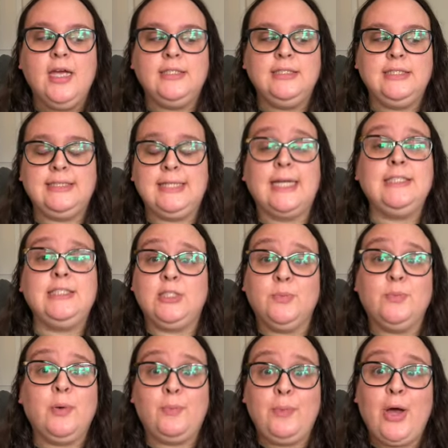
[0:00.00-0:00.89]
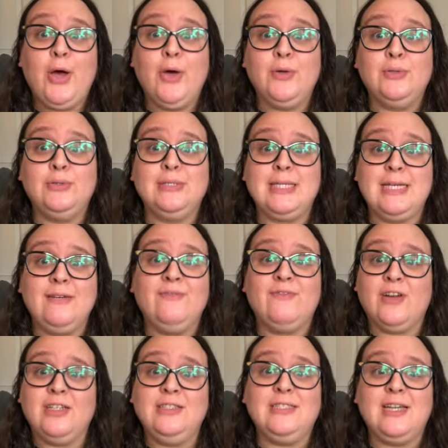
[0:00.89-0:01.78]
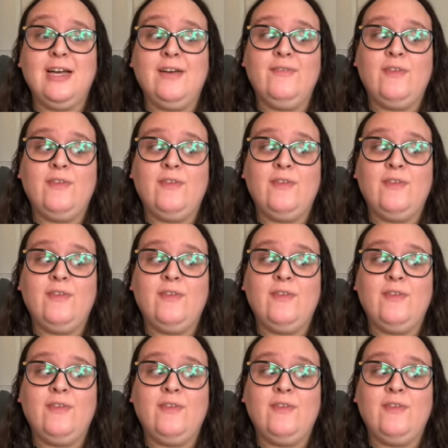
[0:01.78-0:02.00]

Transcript: decides to propose in front of